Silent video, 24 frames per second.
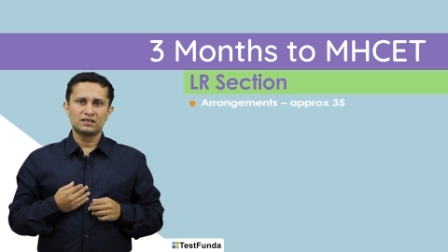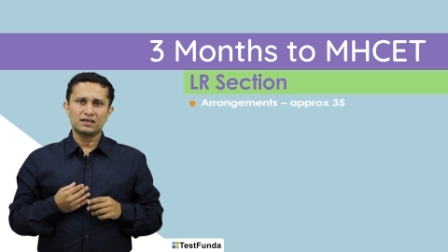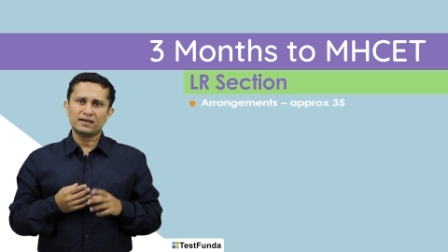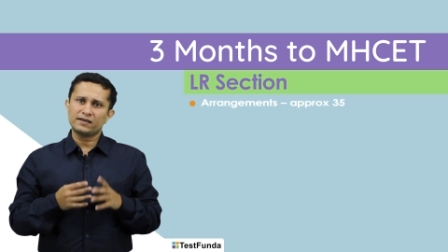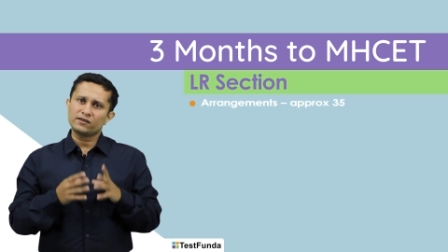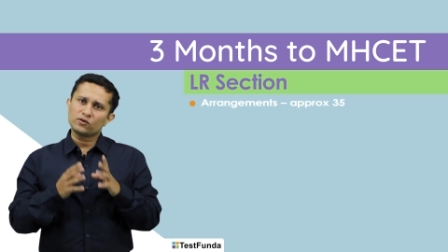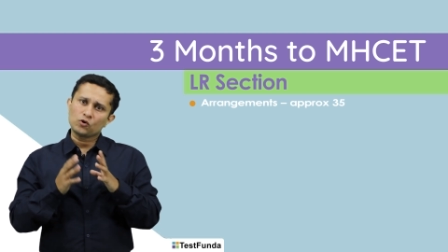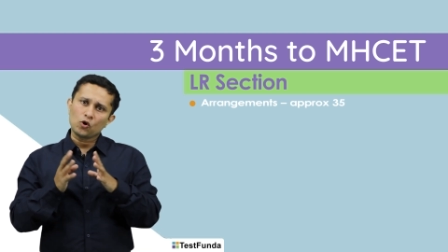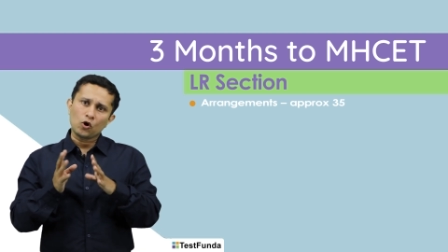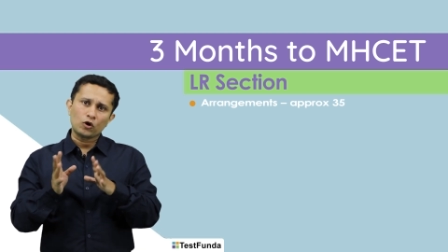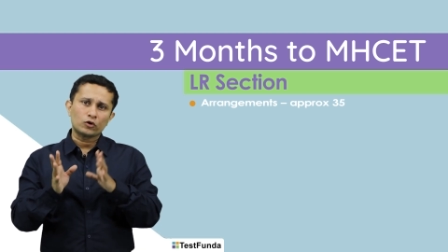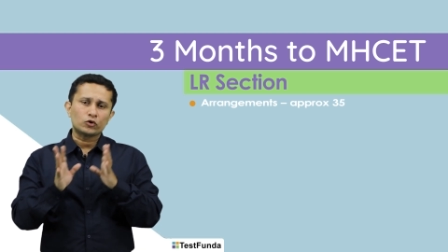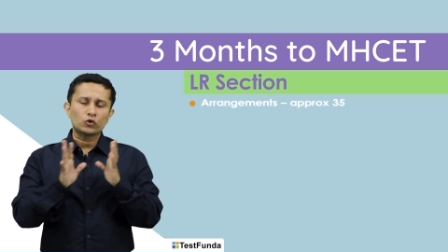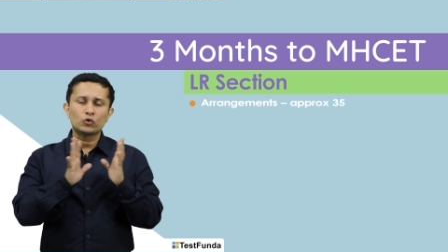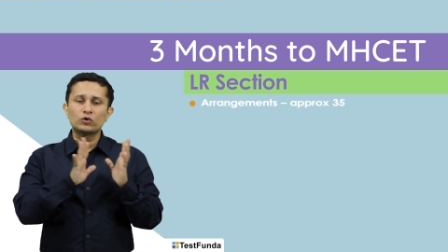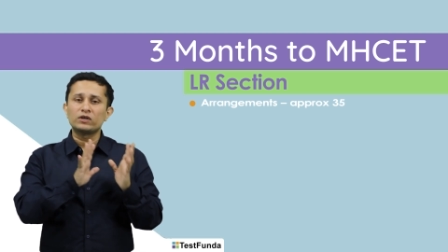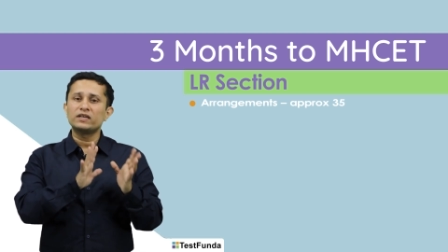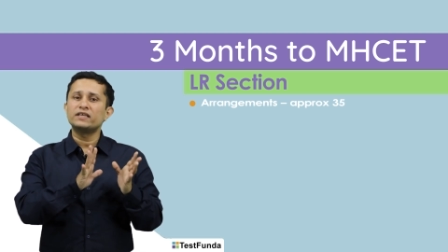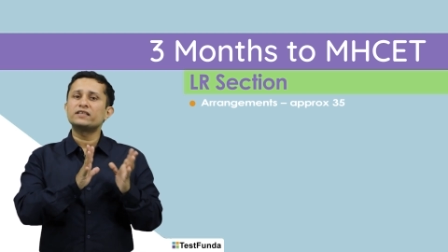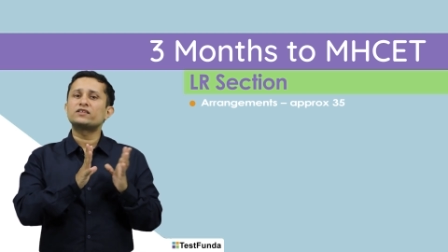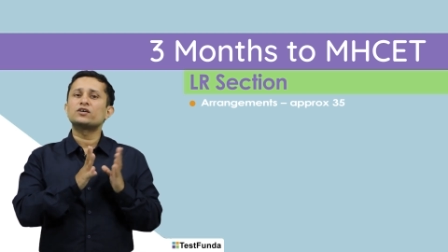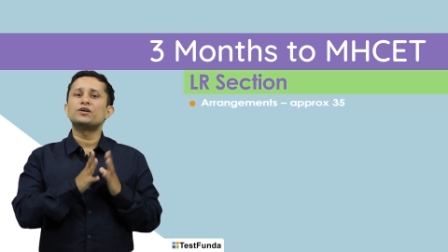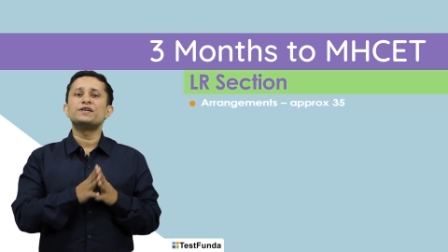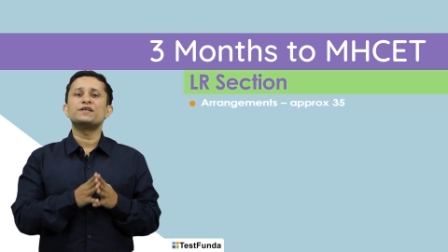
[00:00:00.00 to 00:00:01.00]
and got
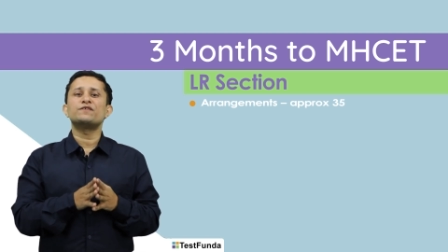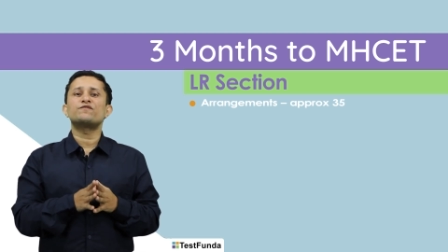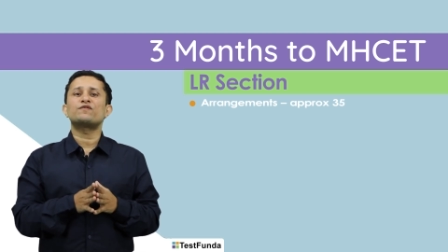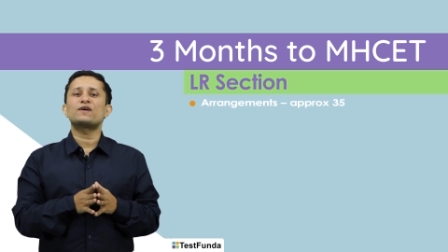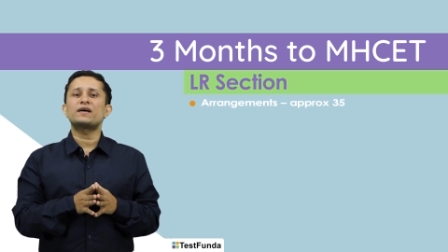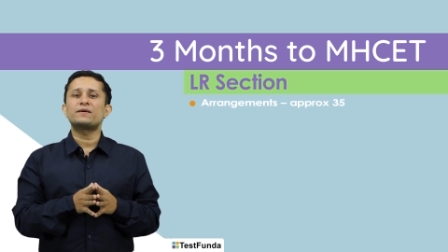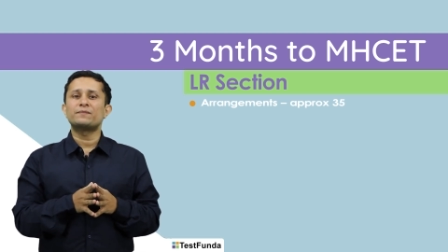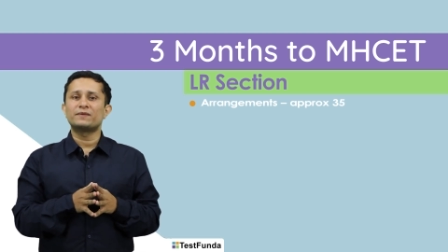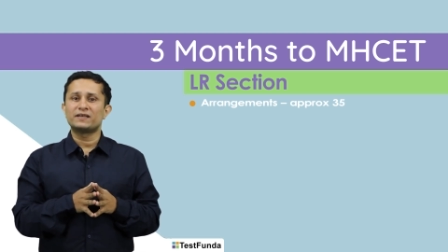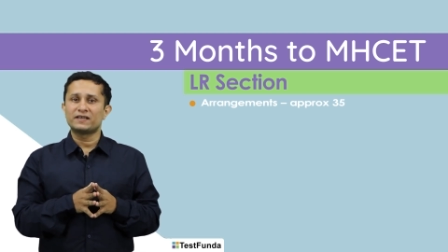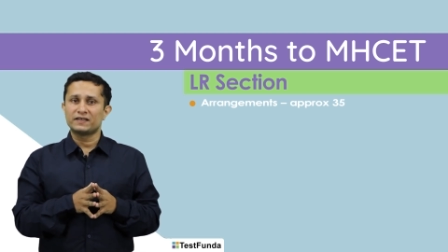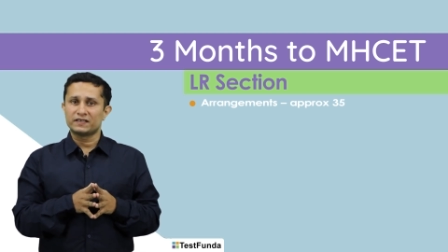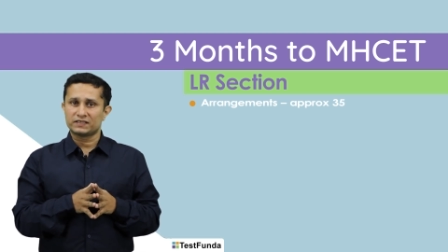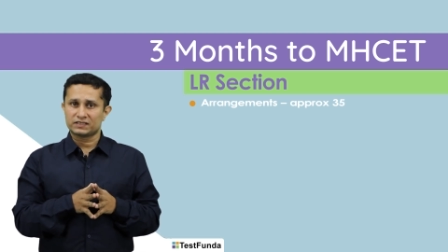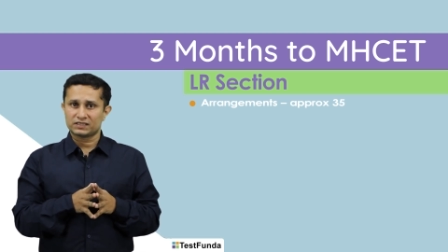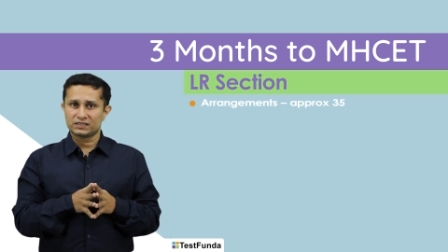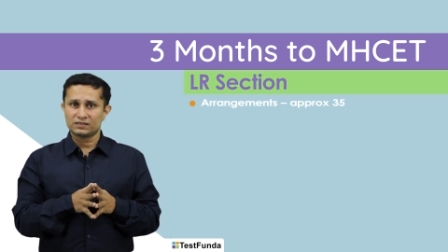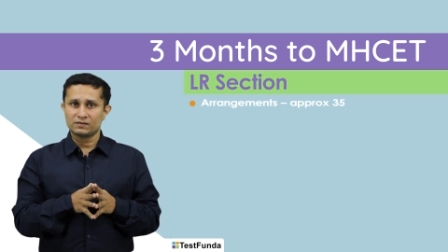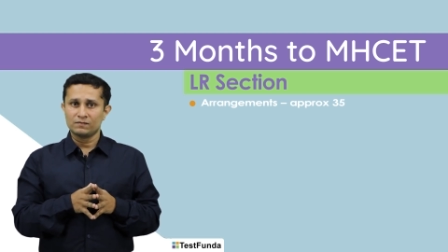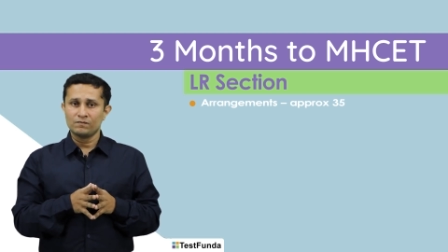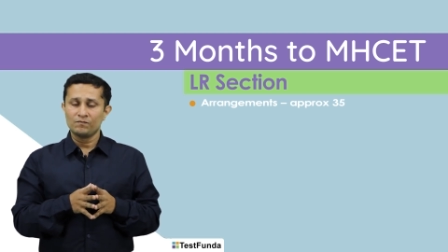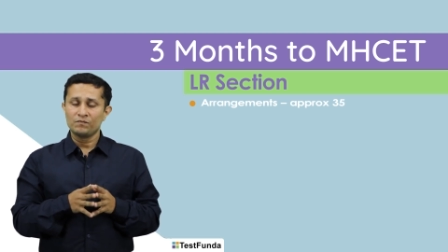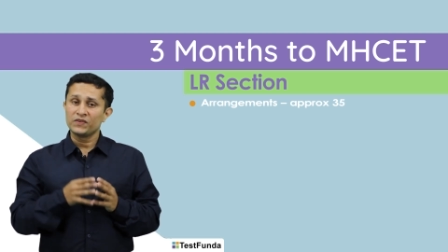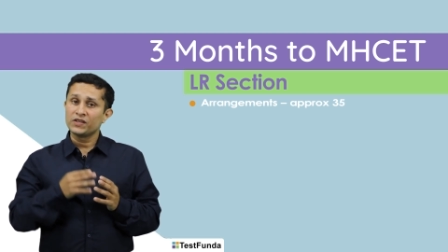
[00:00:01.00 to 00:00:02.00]
only 35
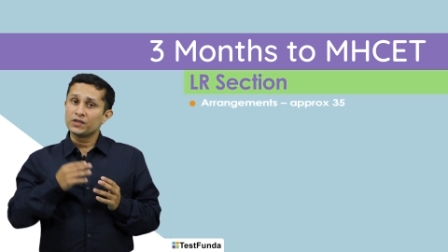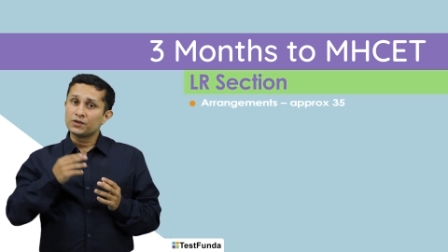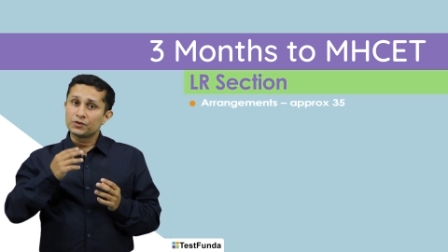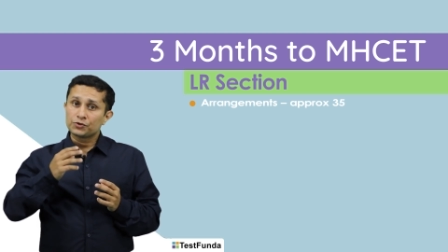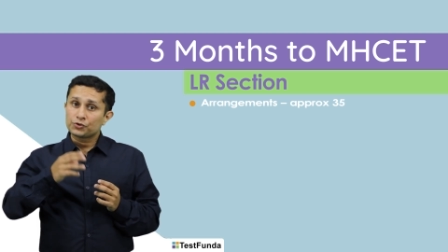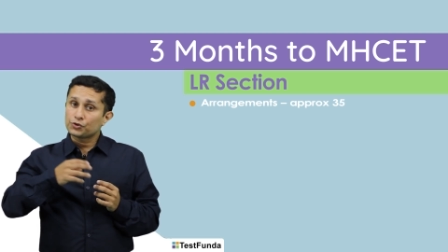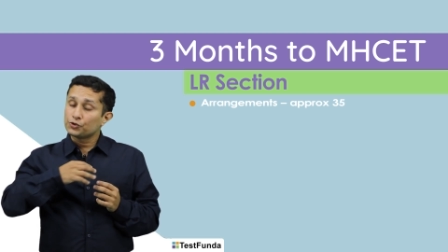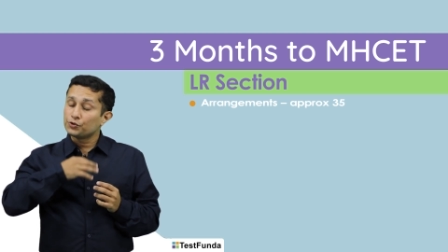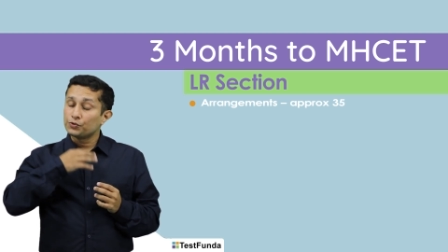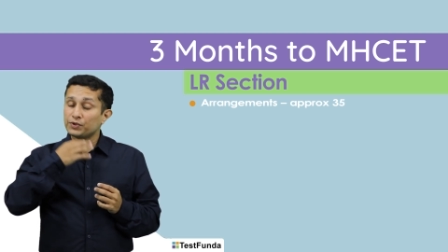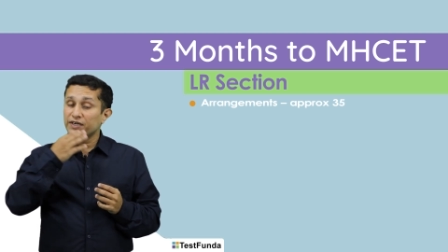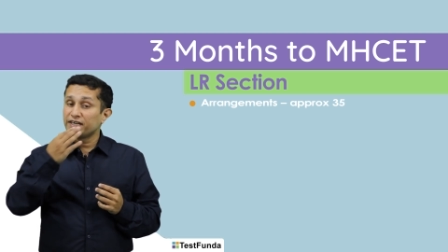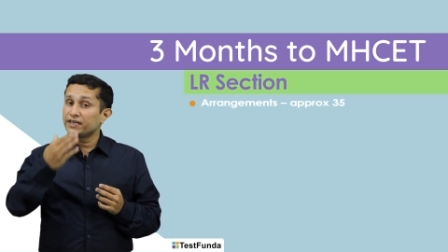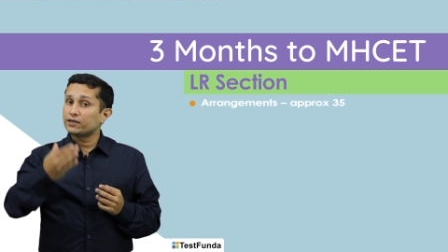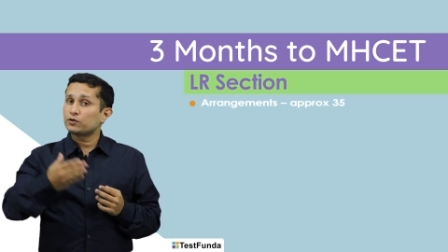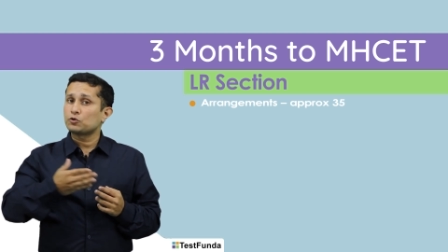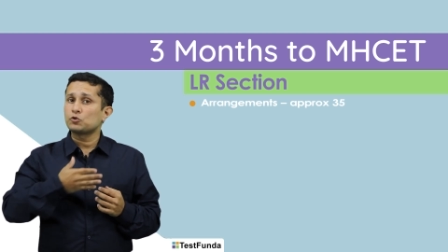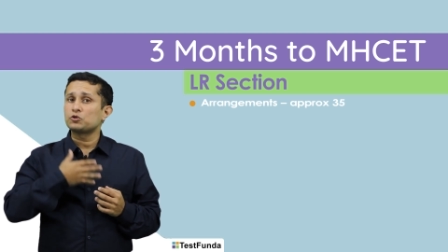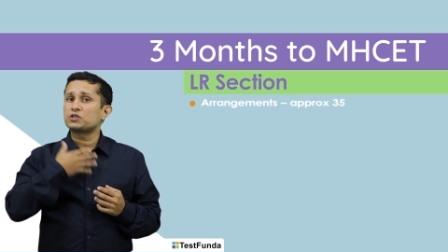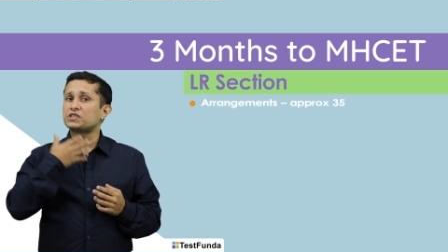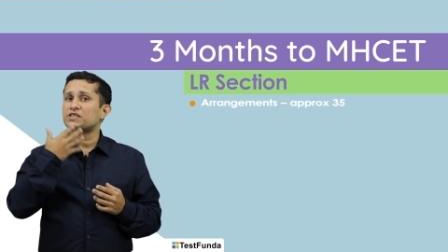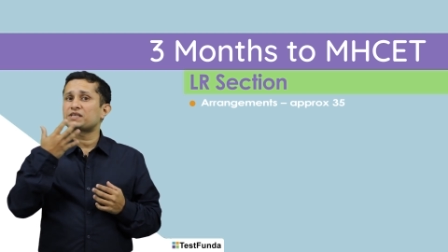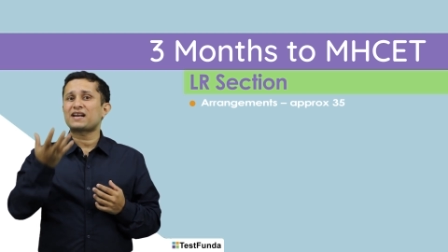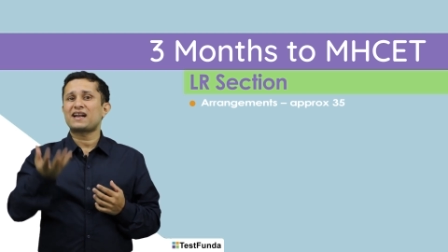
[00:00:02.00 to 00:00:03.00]
minutes. So you need
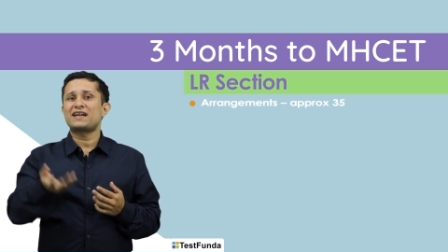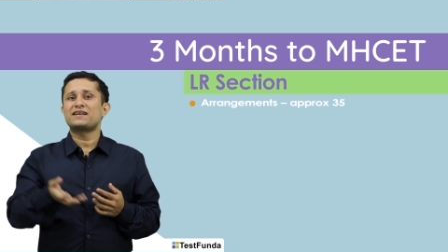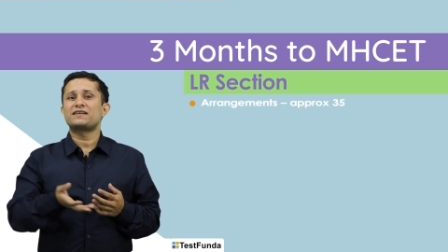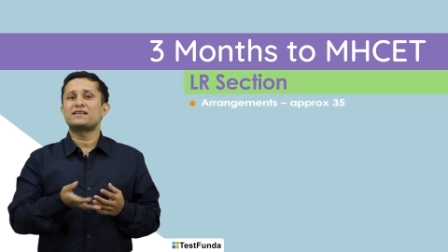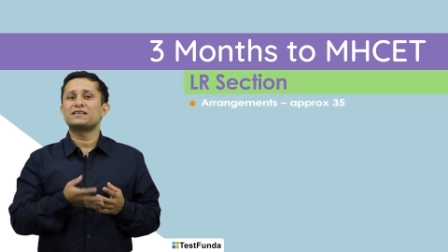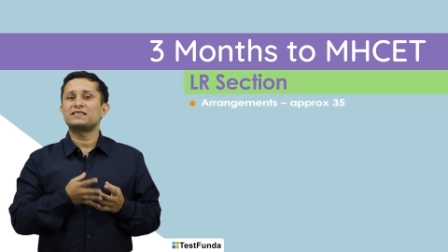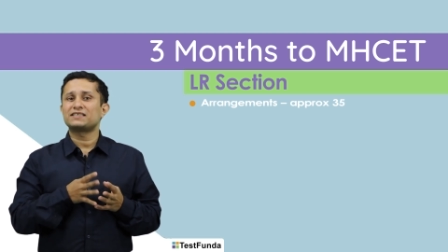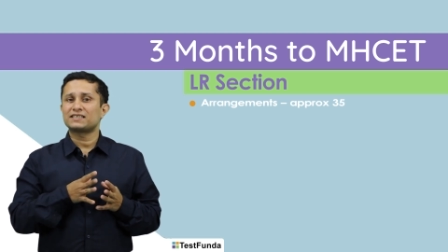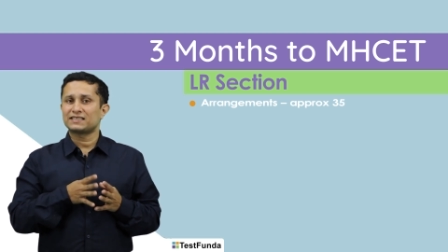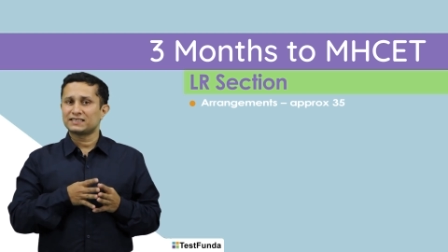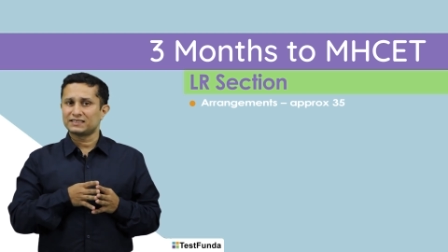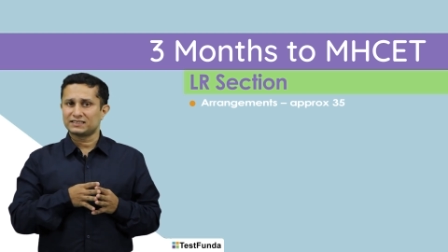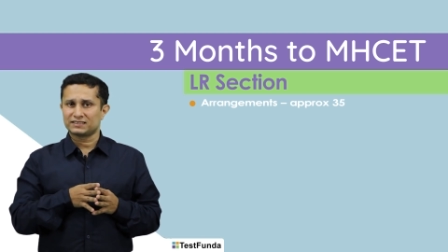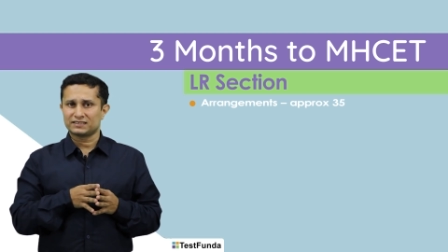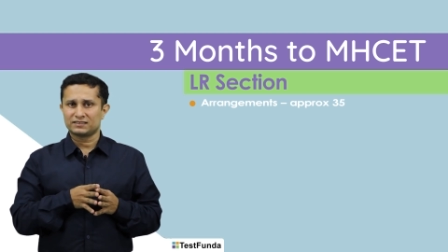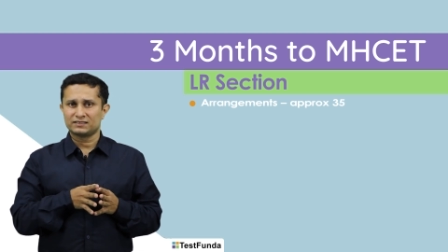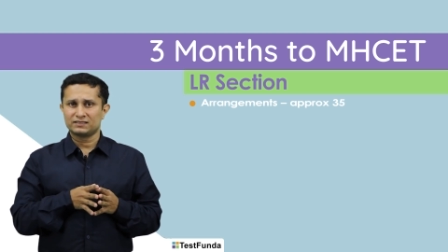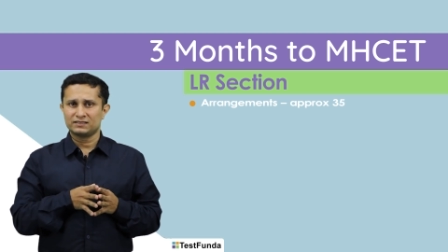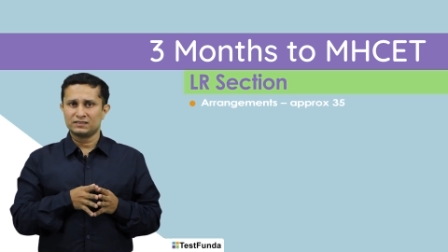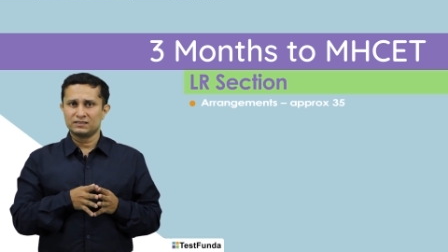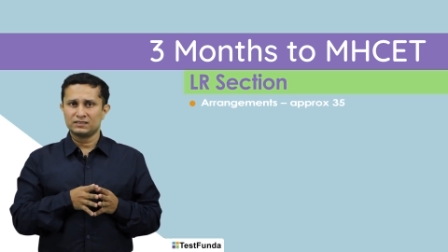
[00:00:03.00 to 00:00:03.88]
to strategize.